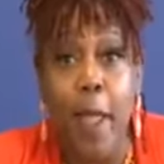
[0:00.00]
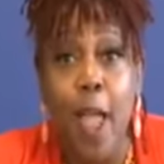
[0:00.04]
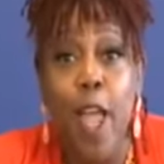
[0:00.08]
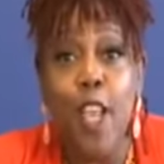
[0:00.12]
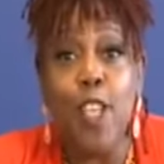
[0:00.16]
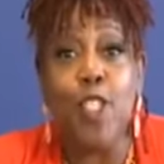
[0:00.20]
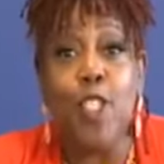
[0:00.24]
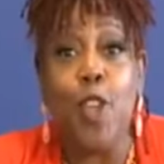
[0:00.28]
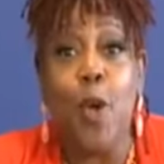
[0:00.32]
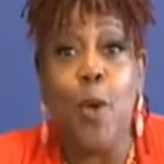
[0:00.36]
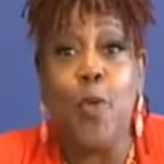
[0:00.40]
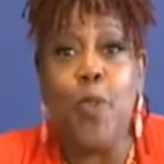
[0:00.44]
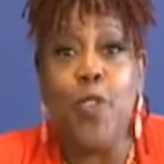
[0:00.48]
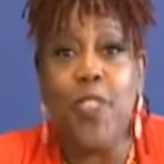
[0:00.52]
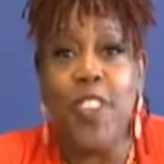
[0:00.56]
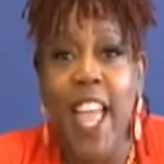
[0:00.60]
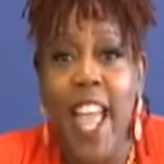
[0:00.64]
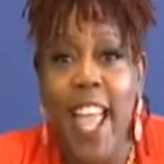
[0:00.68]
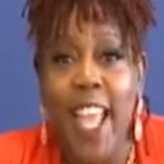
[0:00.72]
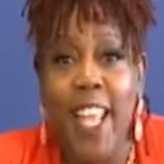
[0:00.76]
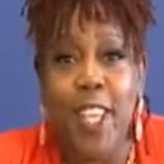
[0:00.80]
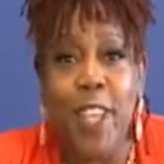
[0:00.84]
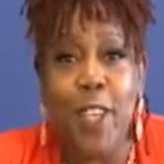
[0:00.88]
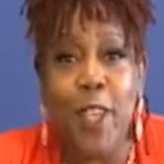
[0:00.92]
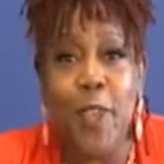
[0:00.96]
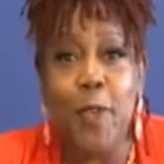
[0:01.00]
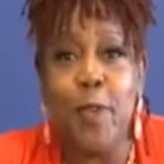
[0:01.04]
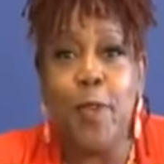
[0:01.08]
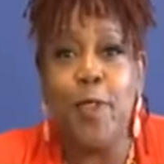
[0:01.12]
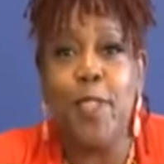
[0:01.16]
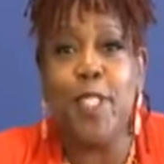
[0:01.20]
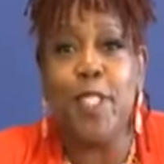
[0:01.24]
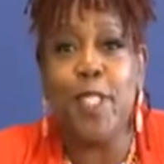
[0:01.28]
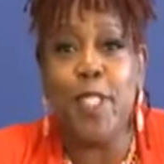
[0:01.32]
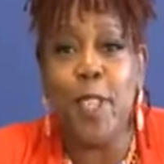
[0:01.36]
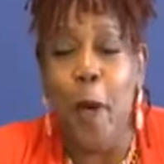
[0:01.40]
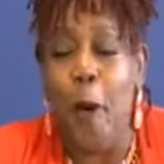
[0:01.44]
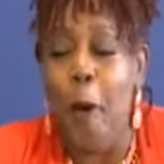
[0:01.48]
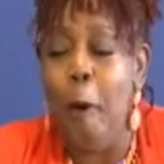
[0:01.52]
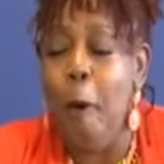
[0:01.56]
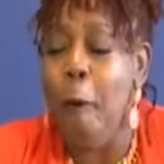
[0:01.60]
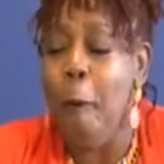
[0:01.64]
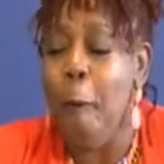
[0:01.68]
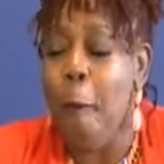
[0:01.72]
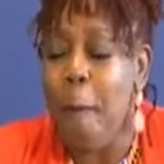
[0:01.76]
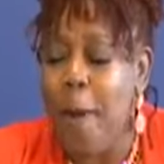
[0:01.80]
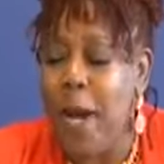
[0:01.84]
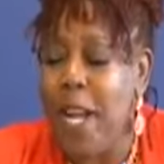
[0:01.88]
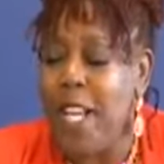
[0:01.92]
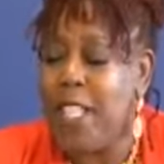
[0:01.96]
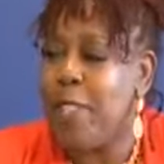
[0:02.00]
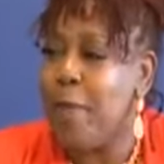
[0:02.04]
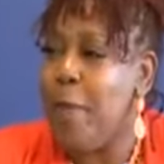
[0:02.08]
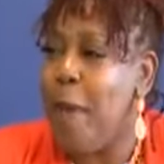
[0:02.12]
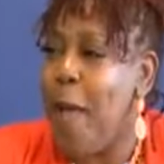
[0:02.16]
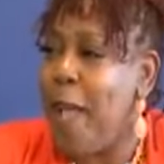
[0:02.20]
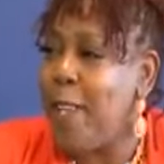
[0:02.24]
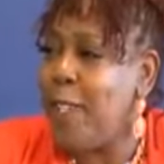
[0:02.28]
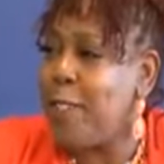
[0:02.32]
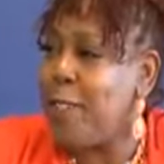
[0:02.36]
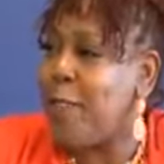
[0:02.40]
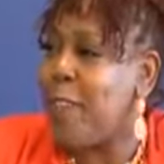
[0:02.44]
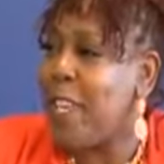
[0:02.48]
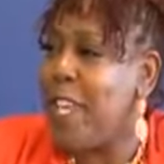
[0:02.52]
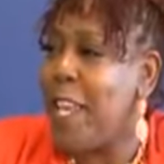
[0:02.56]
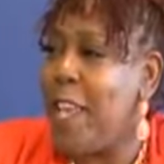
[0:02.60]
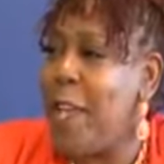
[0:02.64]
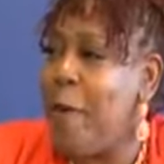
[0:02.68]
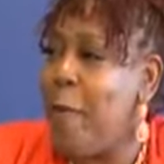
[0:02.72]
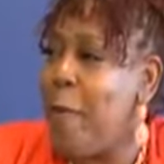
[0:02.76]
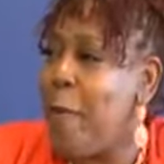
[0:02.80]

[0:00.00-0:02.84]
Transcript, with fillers: So thank you so much, Pastor Ken.